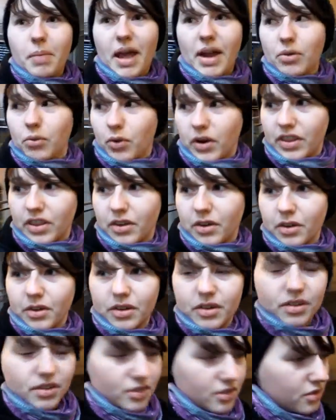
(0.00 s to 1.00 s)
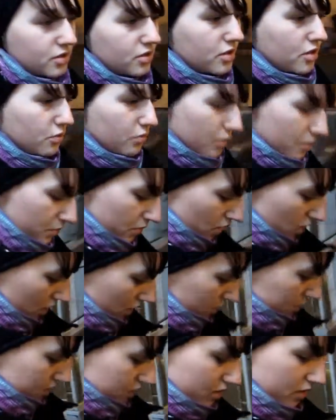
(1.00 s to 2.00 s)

Bad weather. So we brought